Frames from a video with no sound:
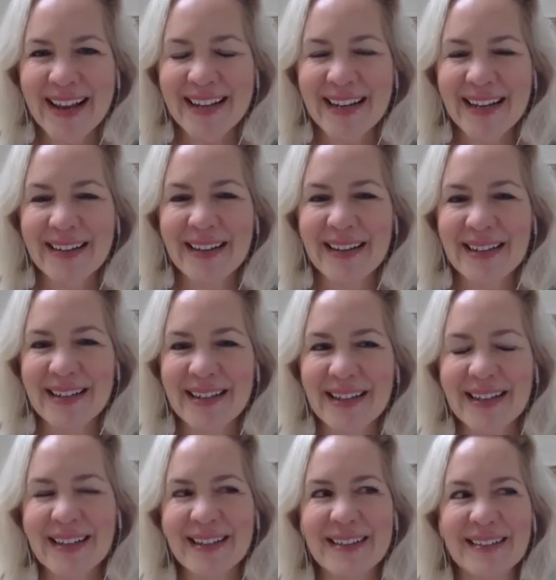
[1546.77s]
And
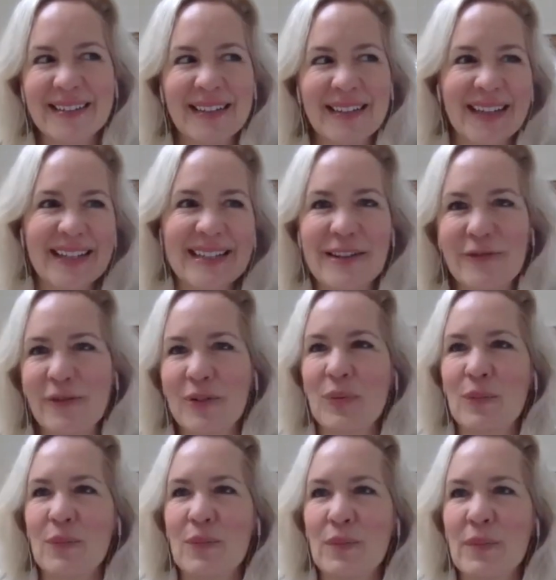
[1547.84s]
I like a
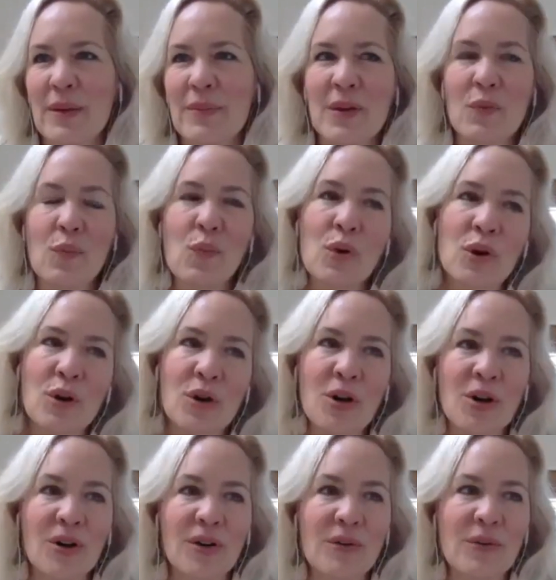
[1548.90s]
different maybe
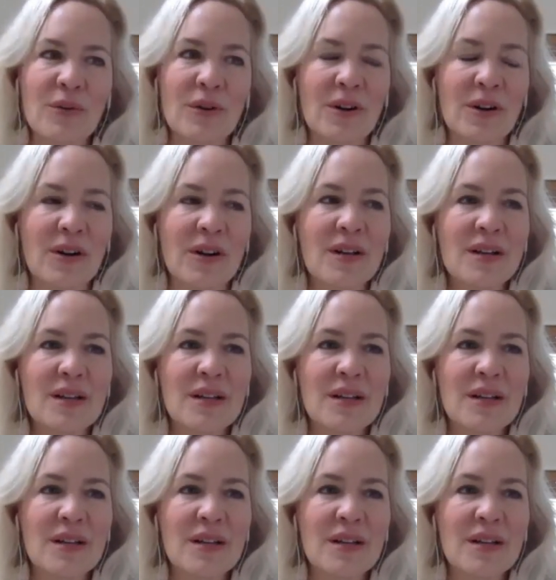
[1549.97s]
word or